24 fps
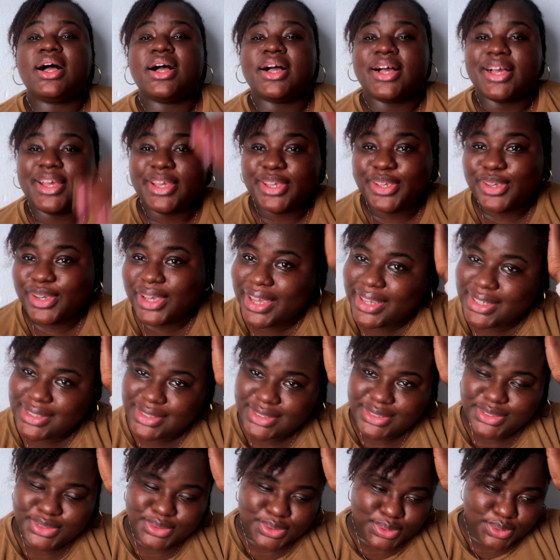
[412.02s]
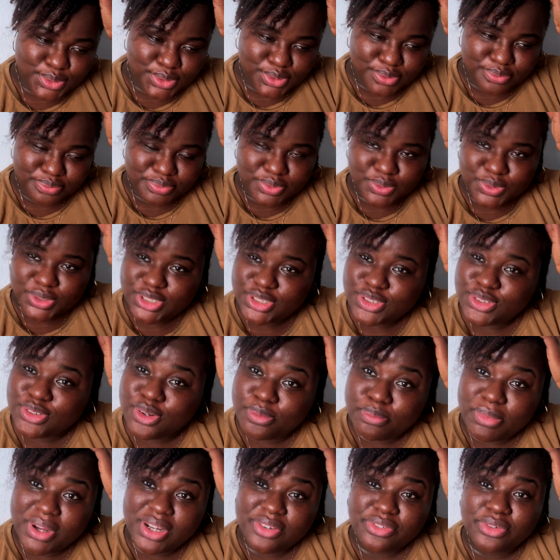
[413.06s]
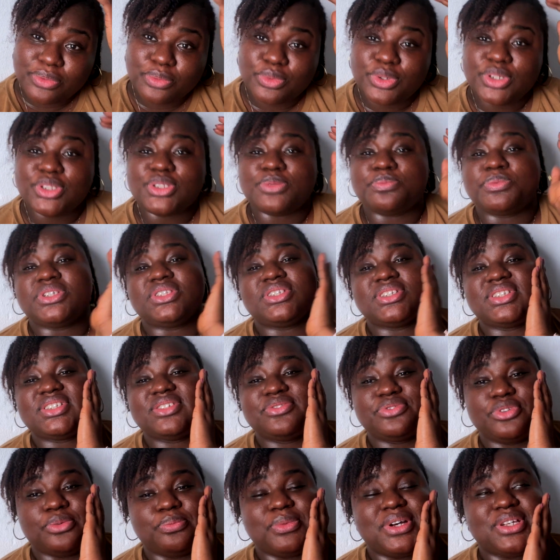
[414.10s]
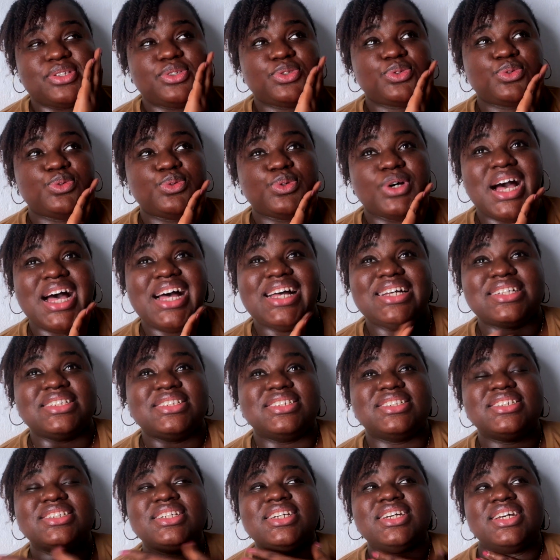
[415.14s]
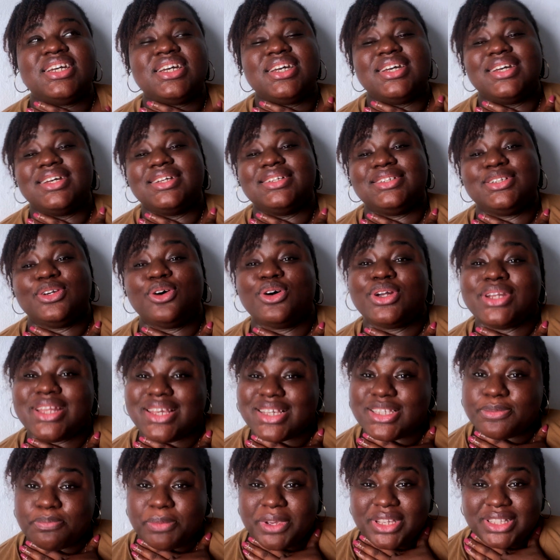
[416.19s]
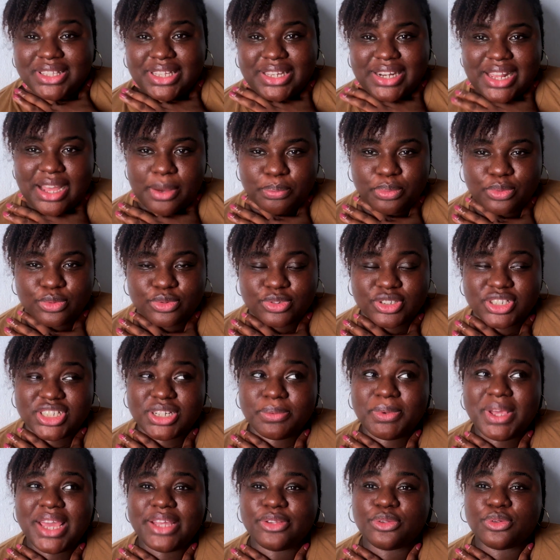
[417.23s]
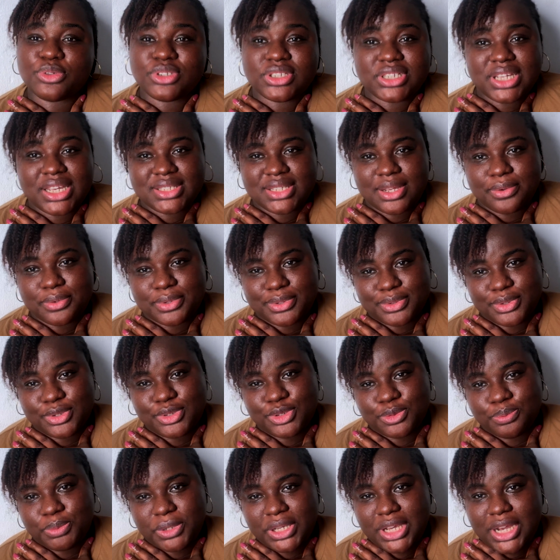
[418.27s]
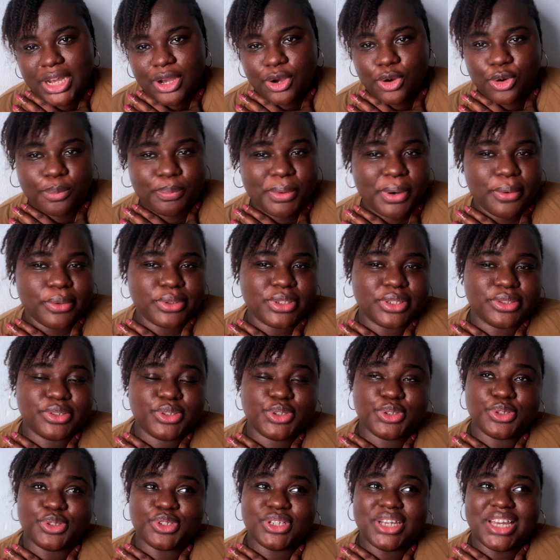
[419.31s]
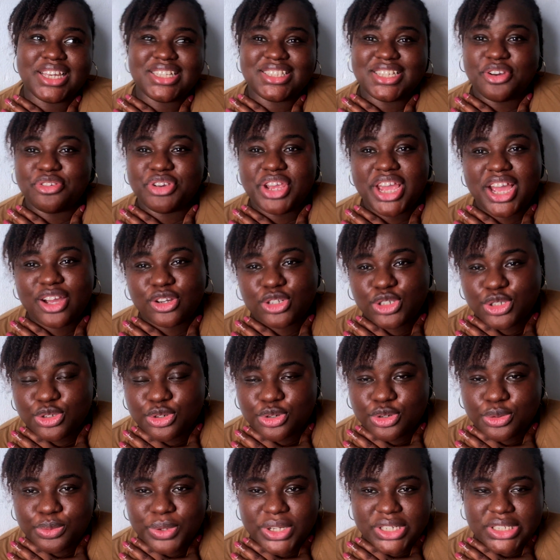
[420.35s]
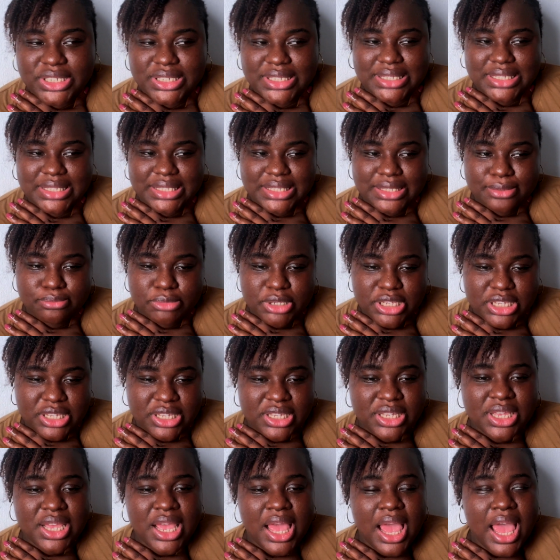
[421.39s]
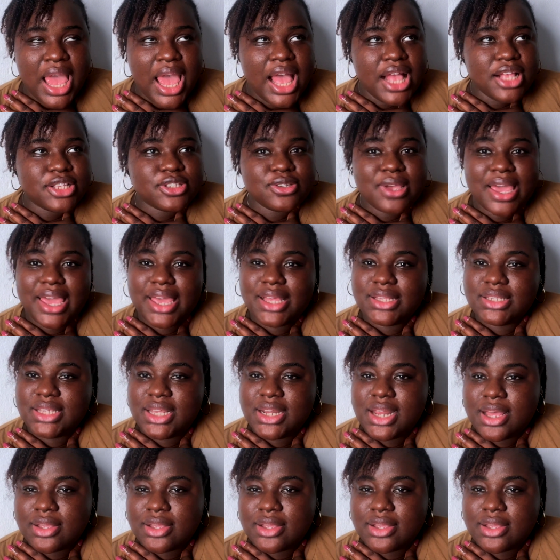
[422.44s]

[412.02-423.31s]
You guys, so we just got back from going to pick Tisha from our school, and the unexpected happened. Maybe I told you guys I was going to pick her up. I wanted to show you guys her reaction when she sees me. So I entered her